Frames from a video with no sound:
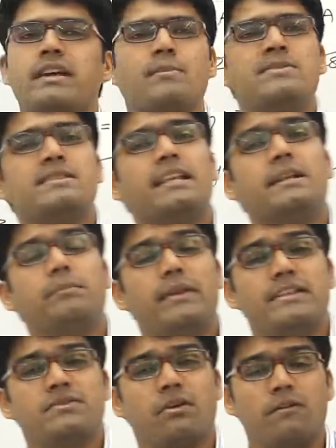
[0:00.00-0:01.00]
comes in
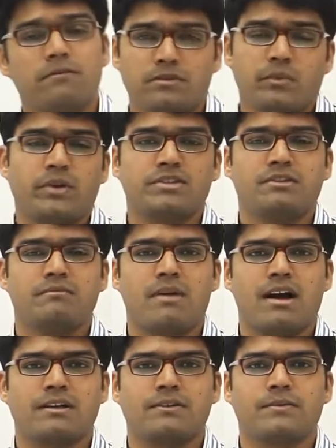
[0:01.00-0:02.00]
place of question
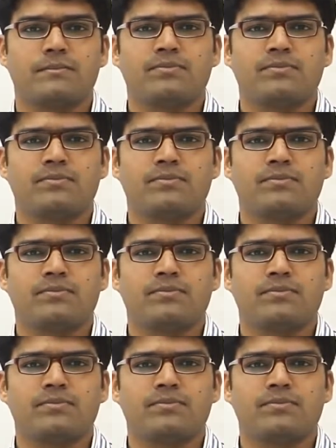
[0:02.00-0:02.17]
mark.